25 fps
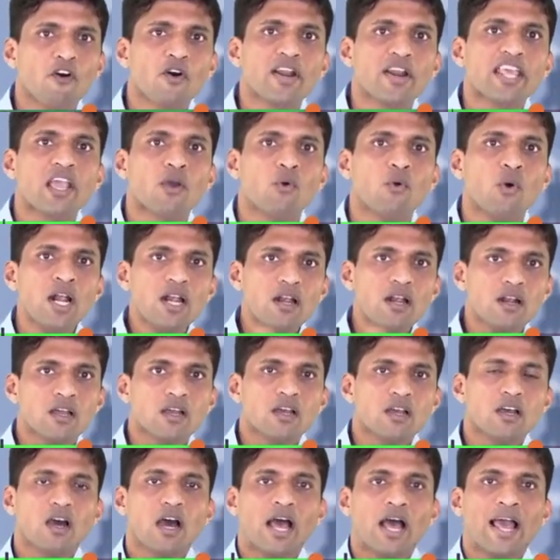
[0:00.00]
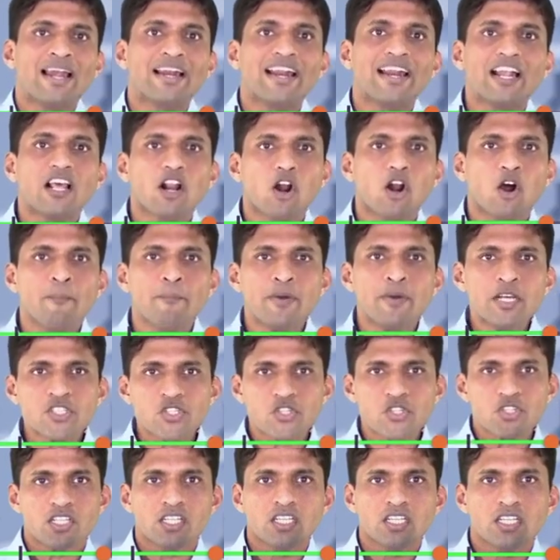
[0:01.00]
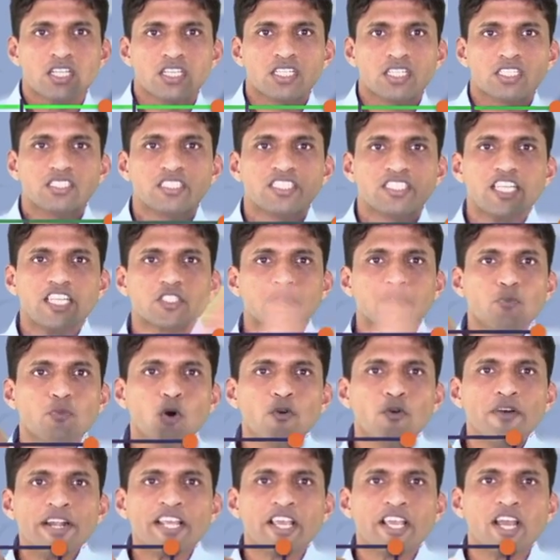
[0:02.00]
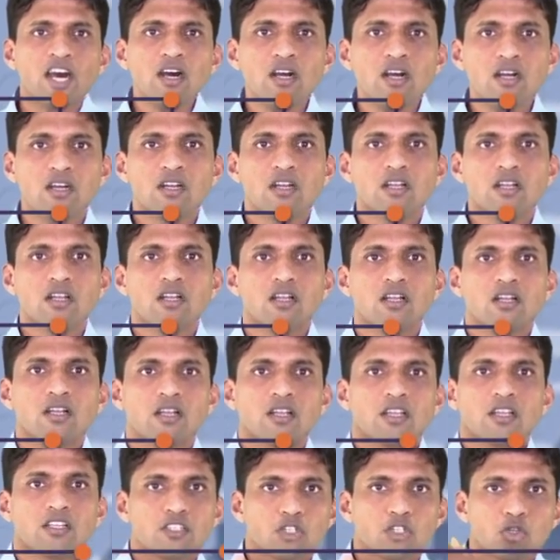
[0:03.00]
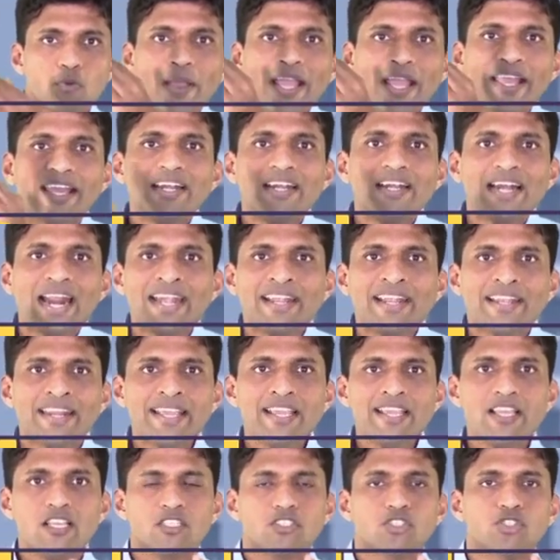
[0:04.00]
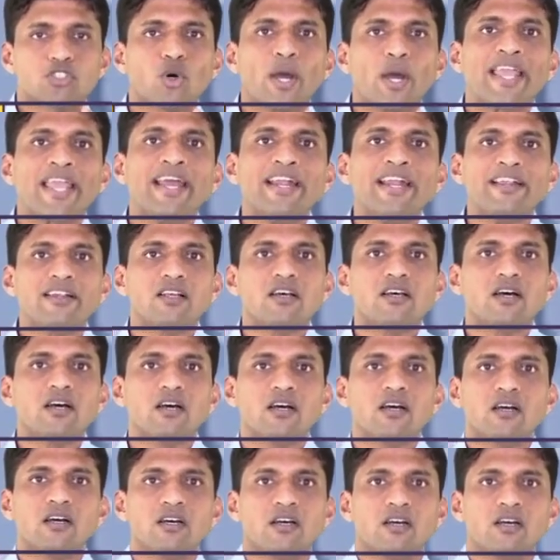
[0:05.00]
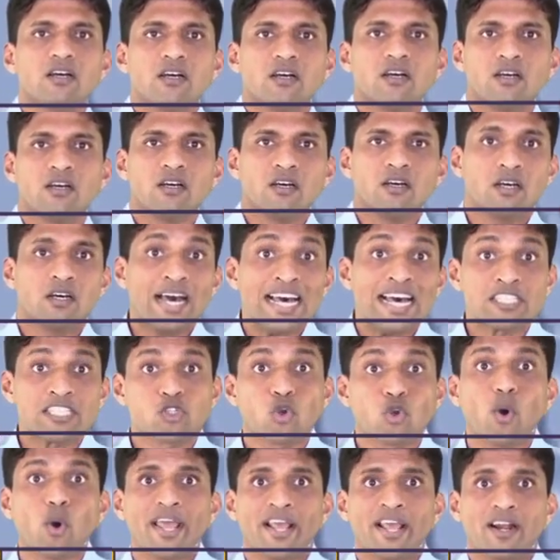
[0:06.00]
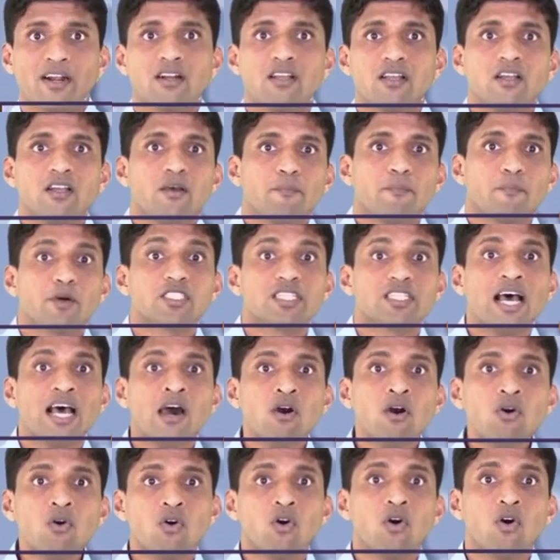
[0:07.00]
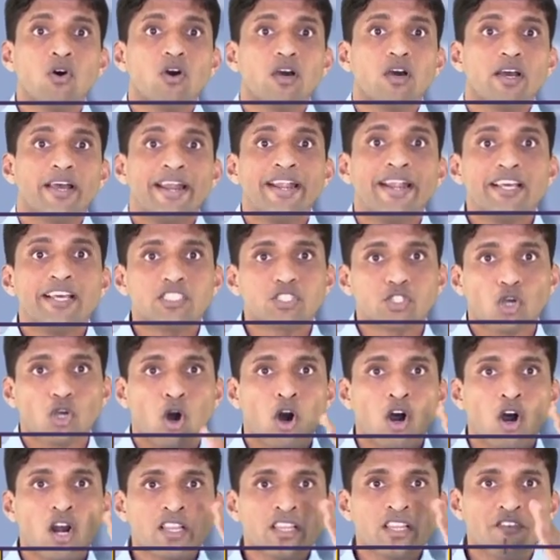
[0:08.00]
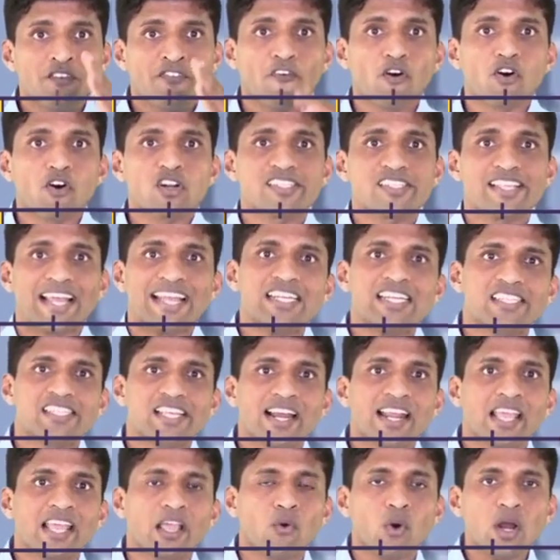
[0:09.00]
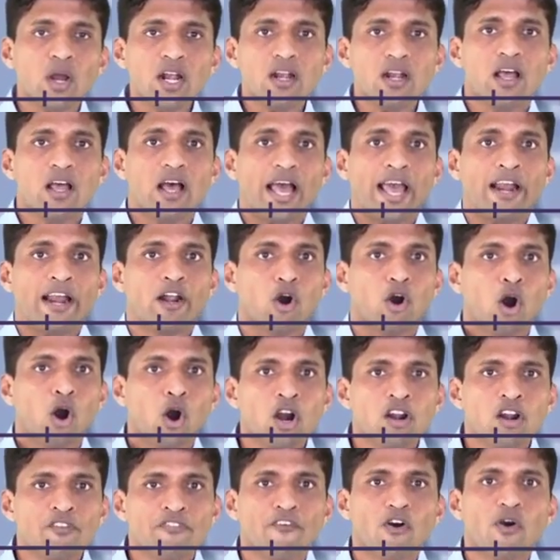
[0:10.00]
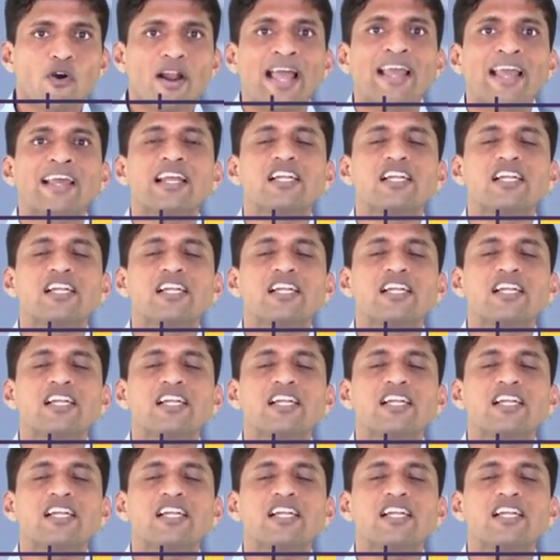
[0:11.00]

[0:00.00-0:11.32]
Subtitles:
all the four equal, I'll get a rhombus. Just move it here to make it 90. So I get a square because now it is all the four sides are equal and all